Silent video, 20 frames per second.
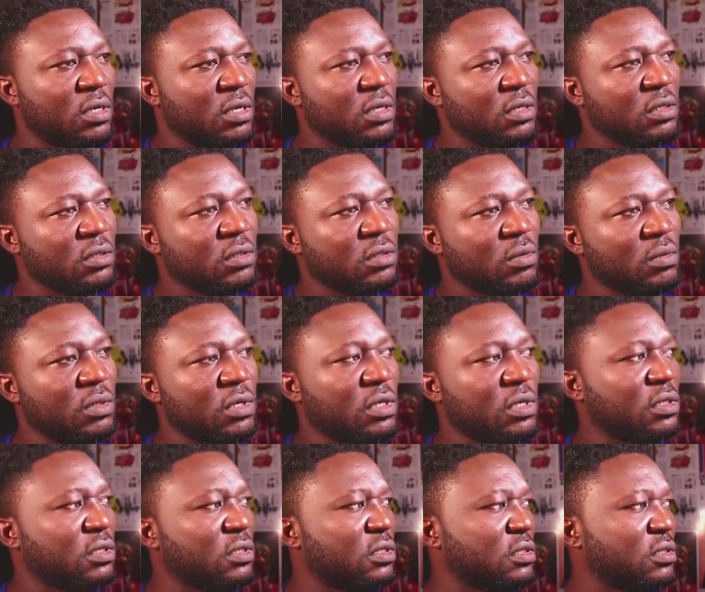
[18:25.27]
So now
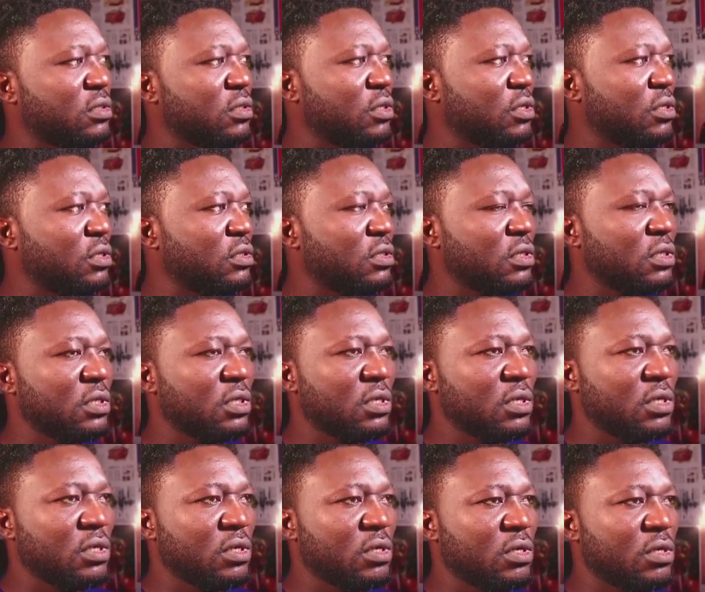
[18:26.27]
this is good.
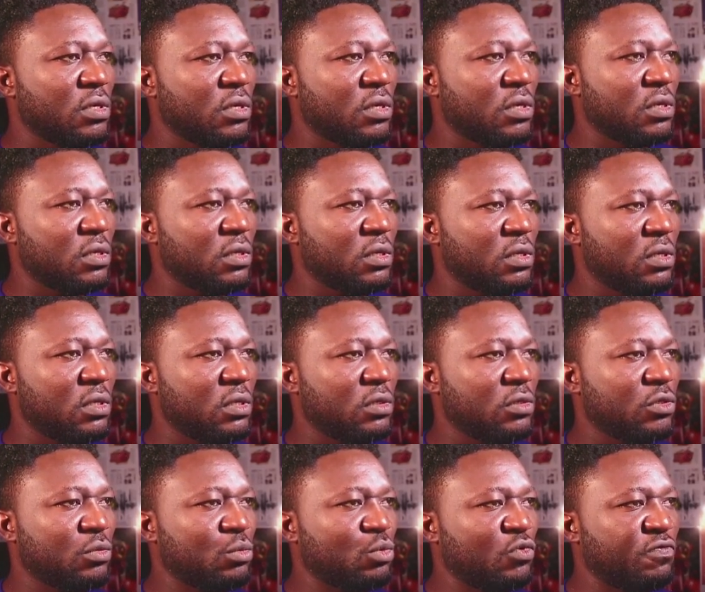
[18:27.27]

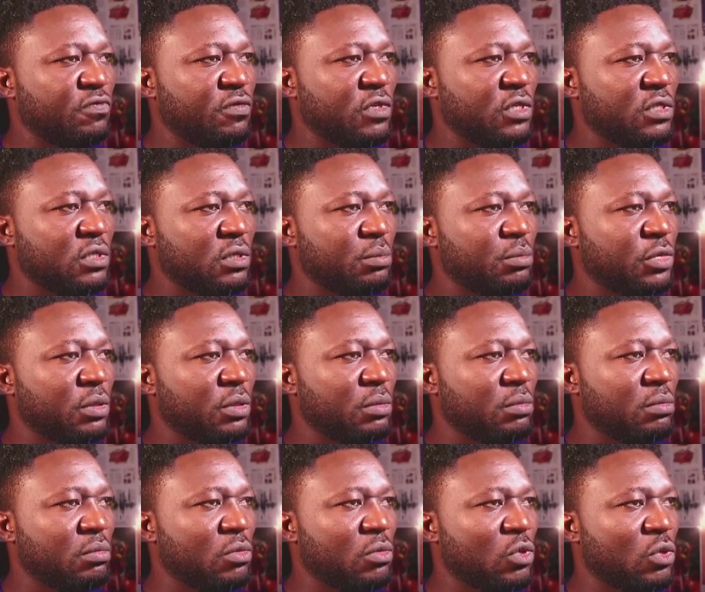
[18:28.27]
Let's just move this a bit
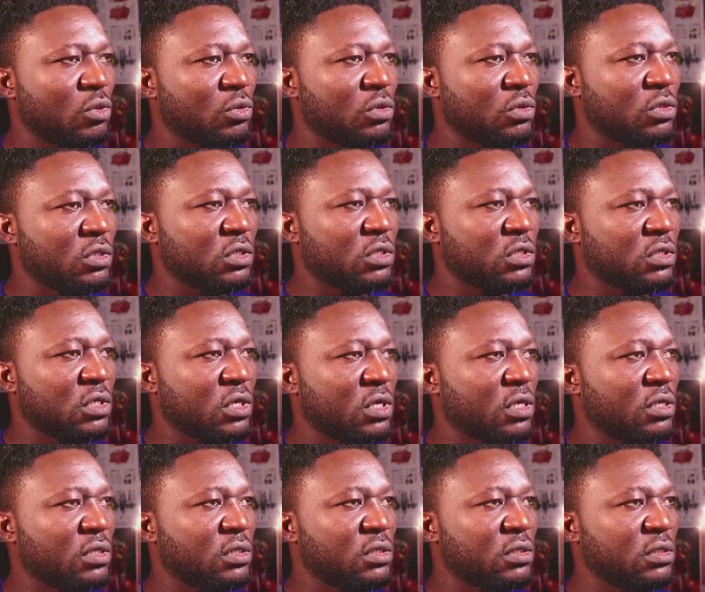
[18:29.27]
now to this
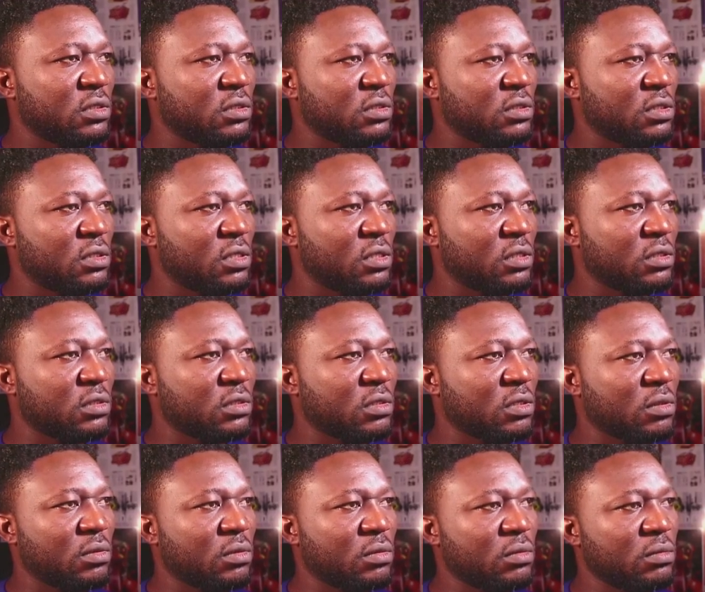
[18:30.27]
side. So,
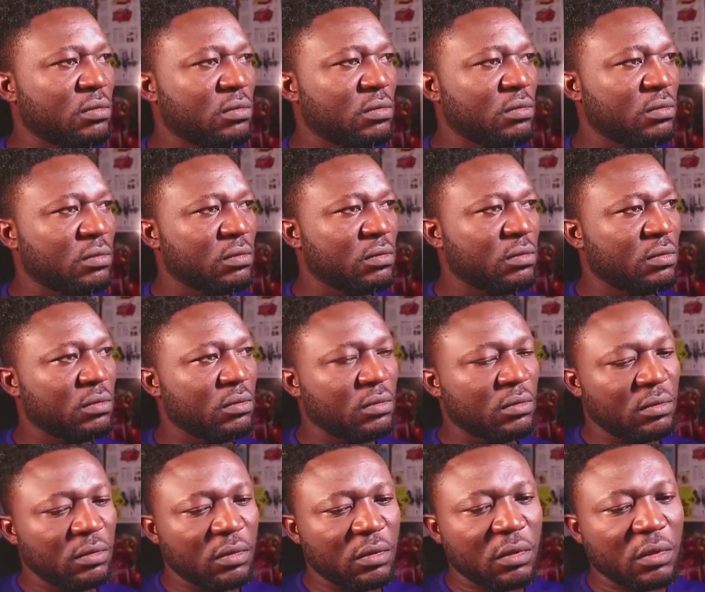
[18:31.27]

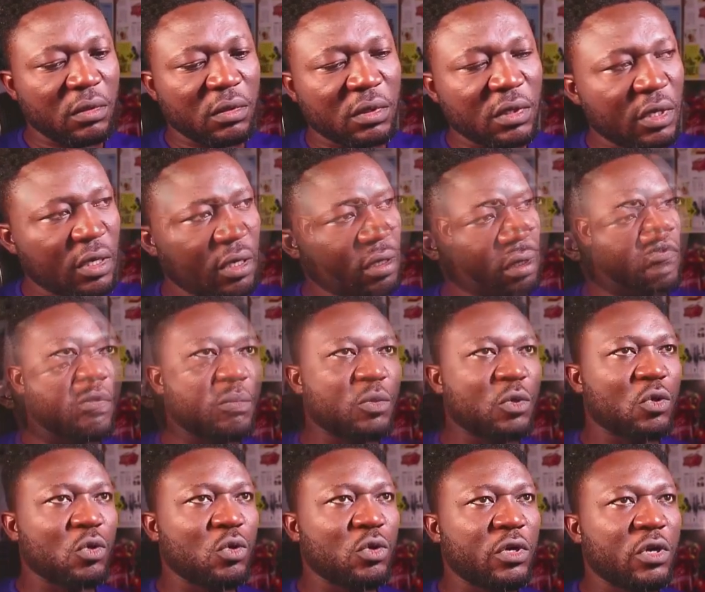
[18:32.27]
okay, so I'm
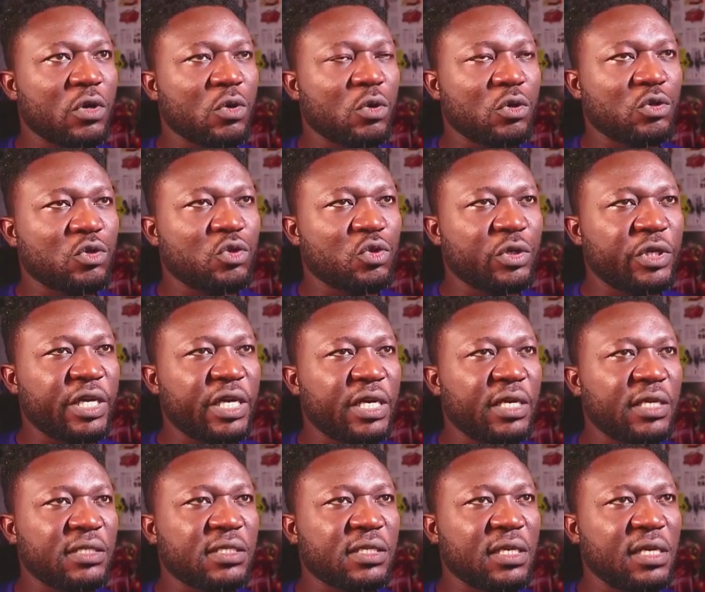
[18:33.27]
going to hold down Control, then
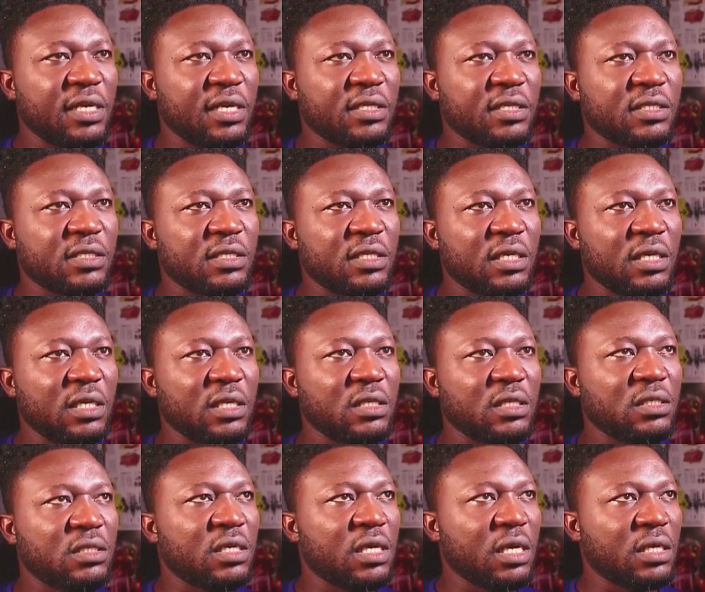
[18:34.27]
I select the
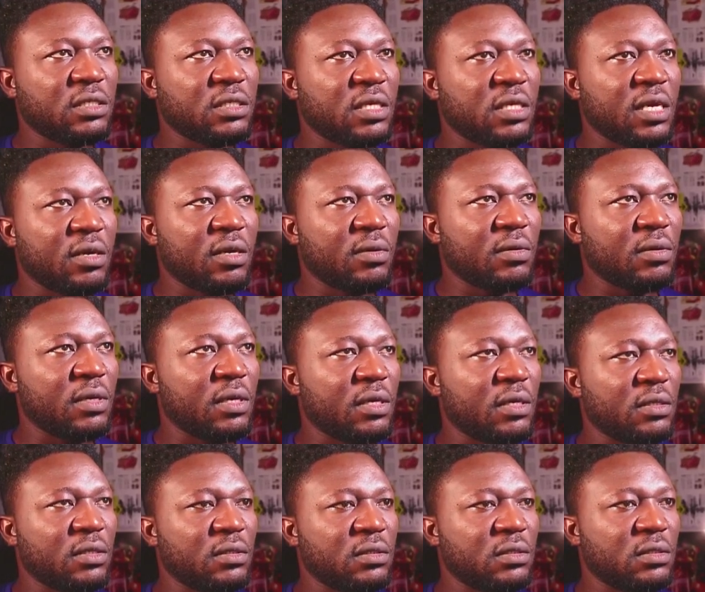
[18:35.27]
date now,
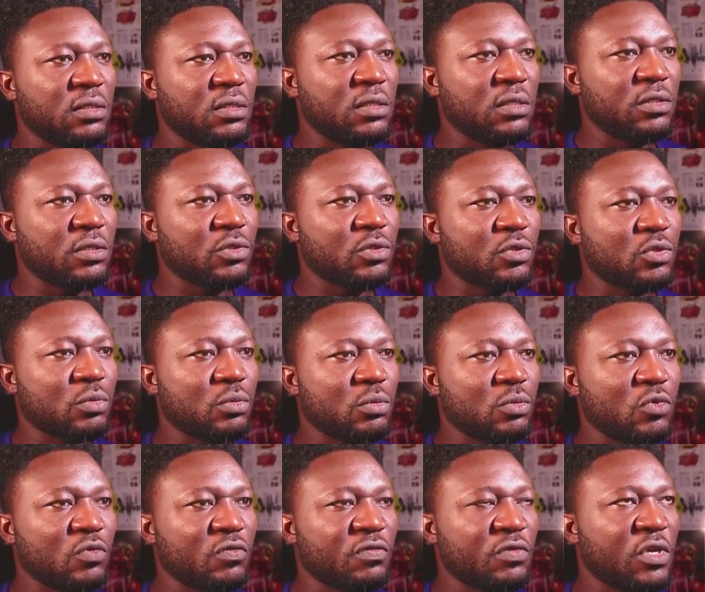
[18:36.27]
and this should
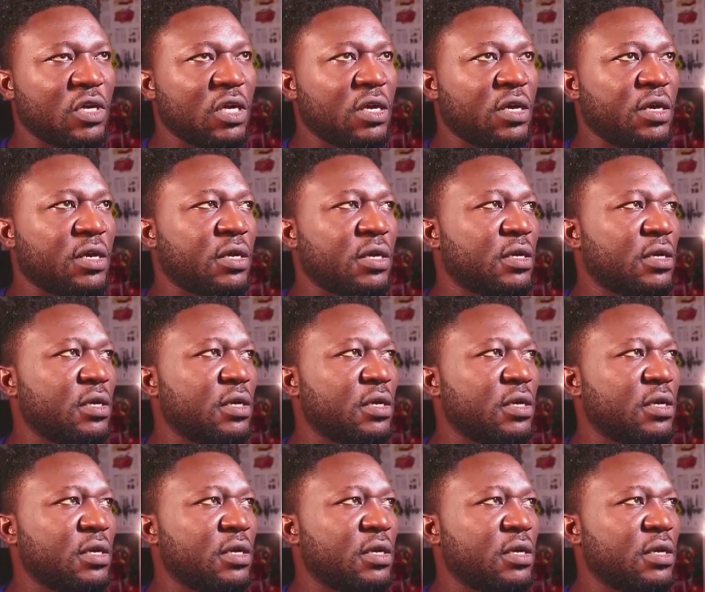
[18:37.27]
move here,